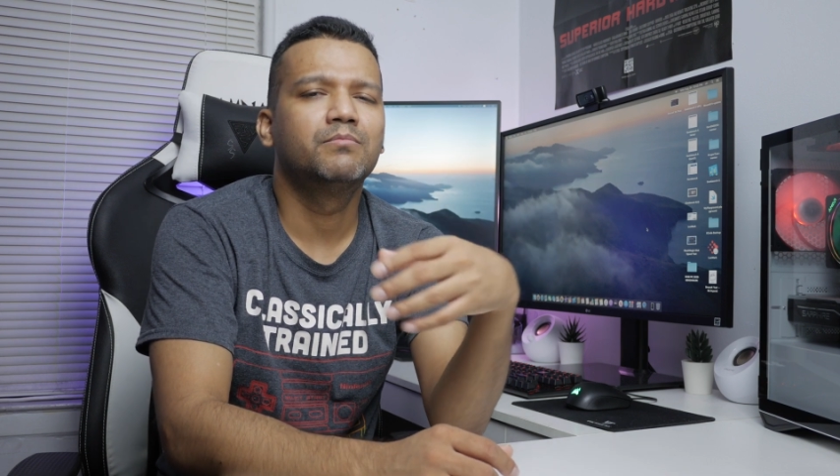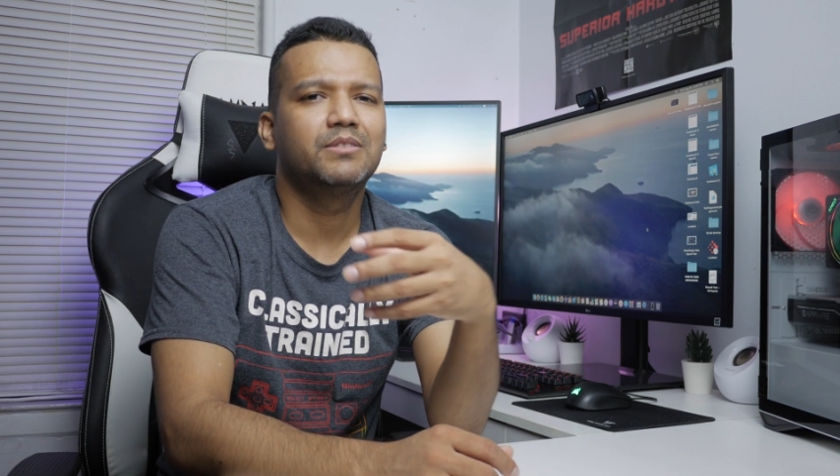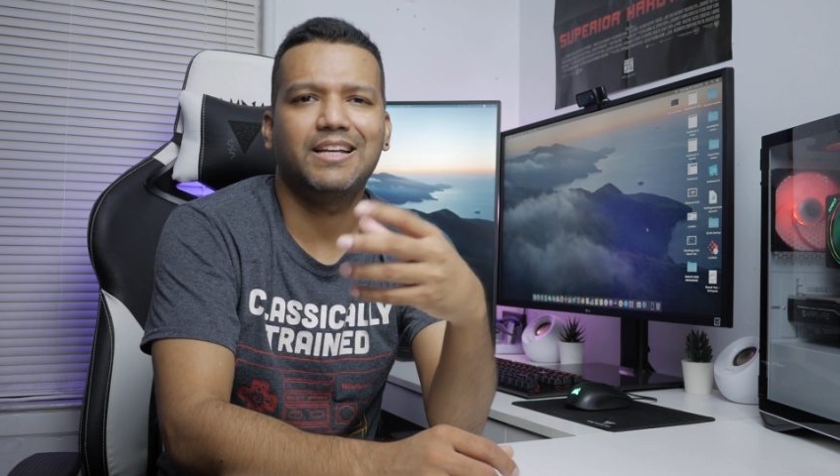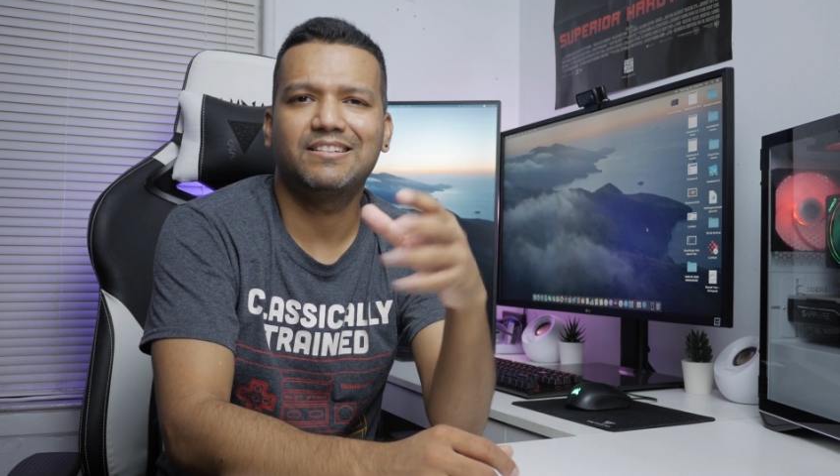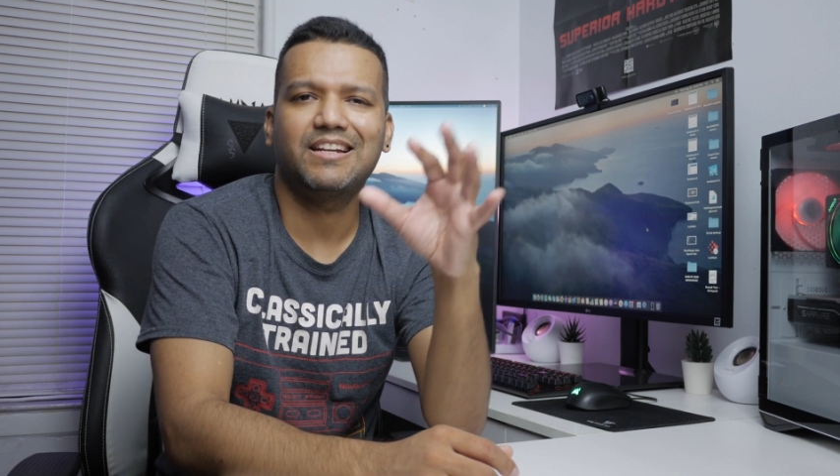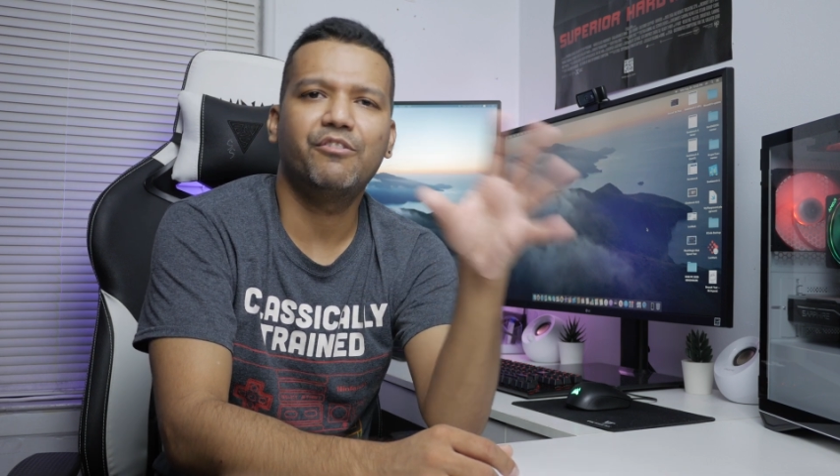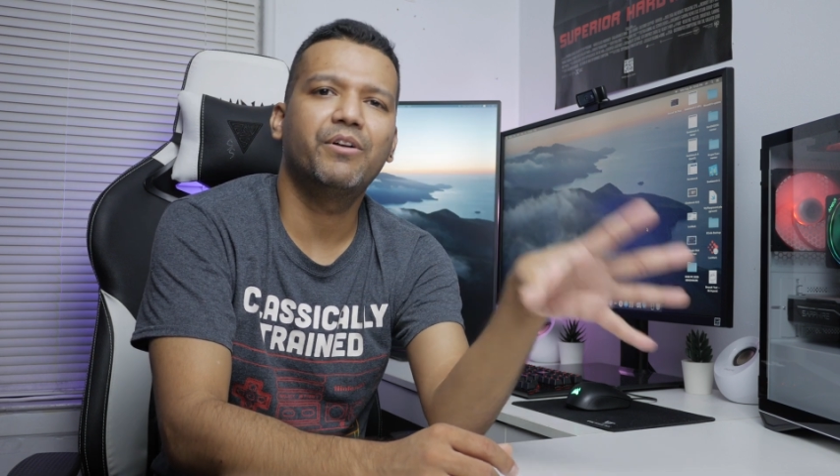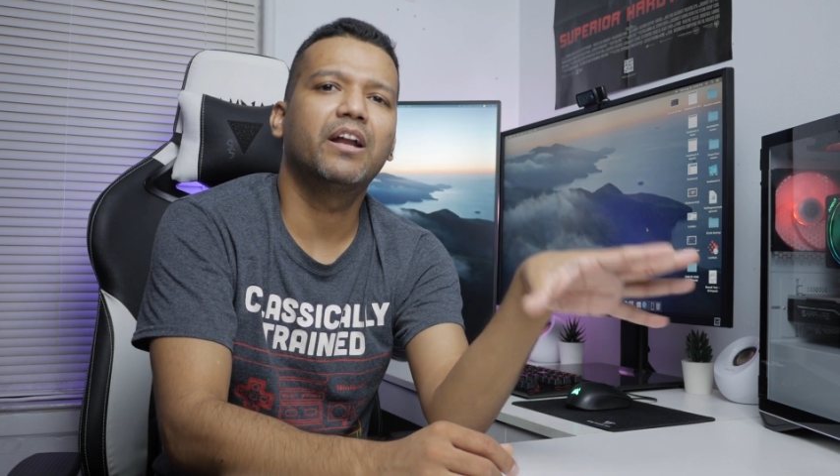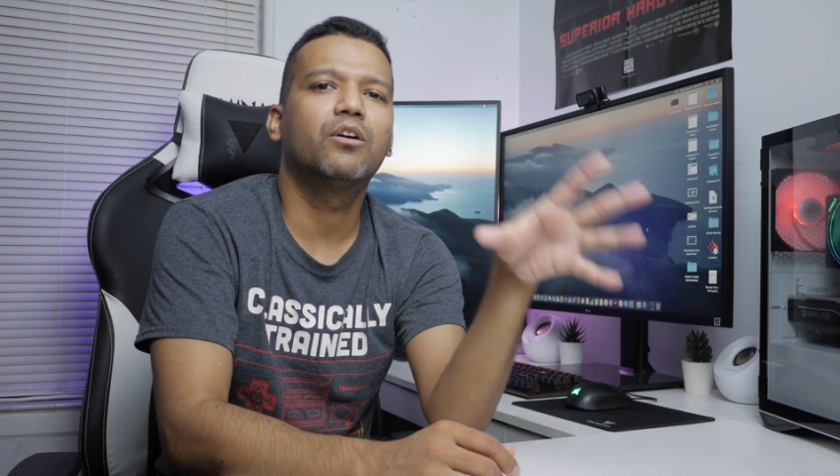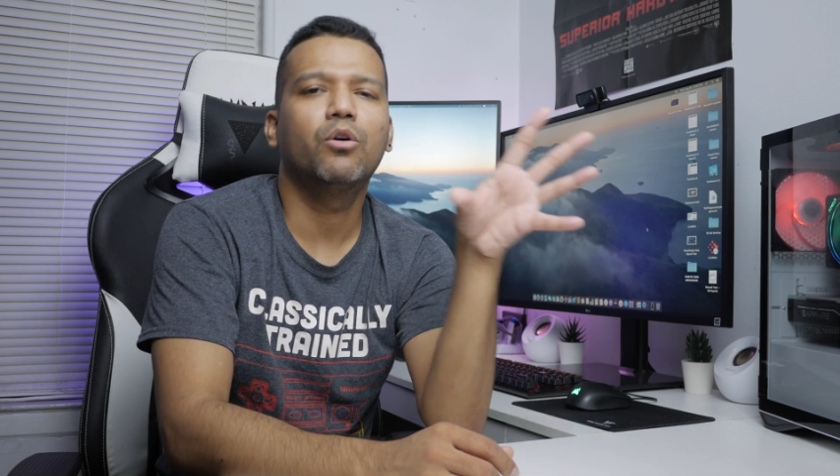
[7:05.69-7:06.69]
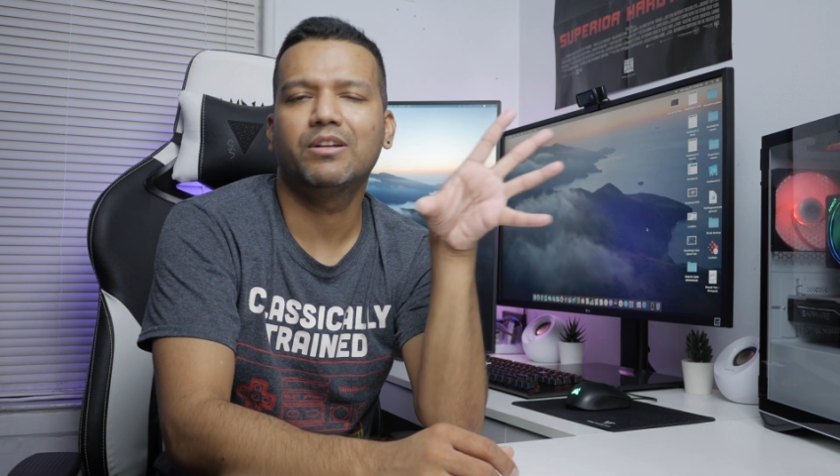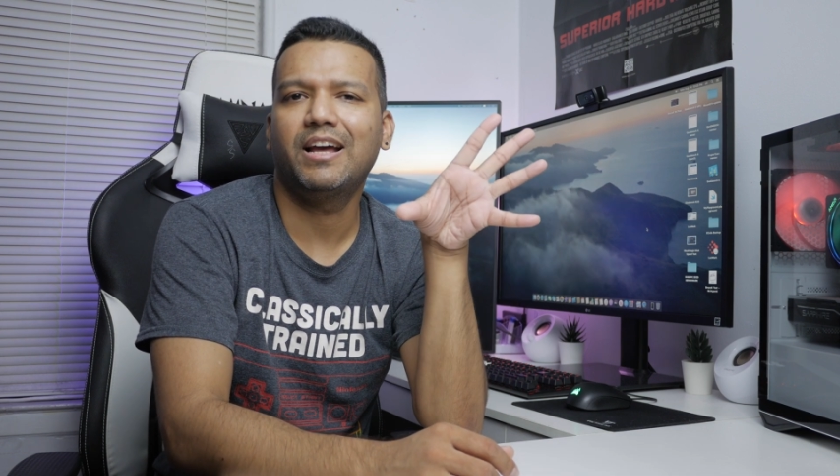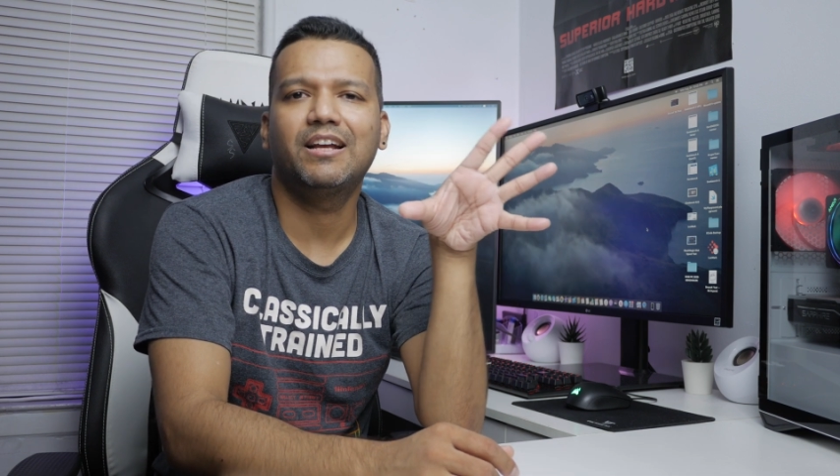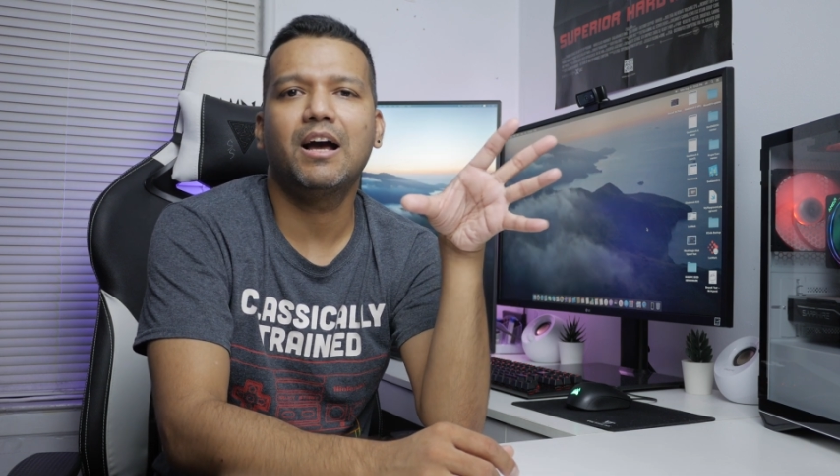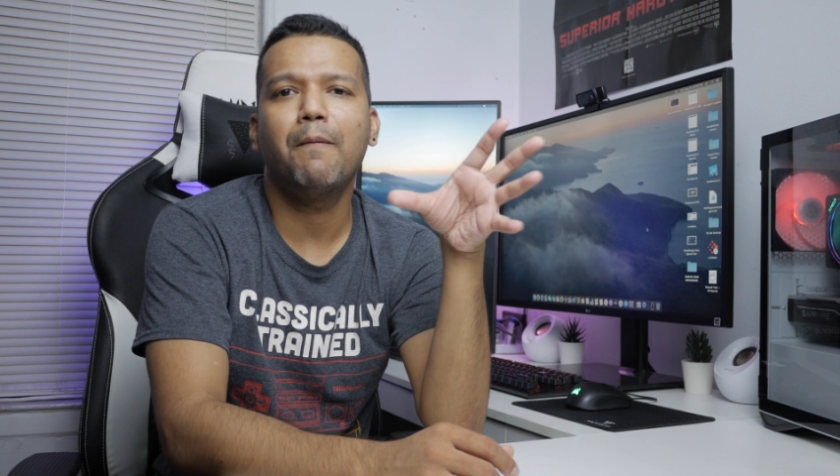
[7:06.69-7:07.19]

tests I ran on like a uh,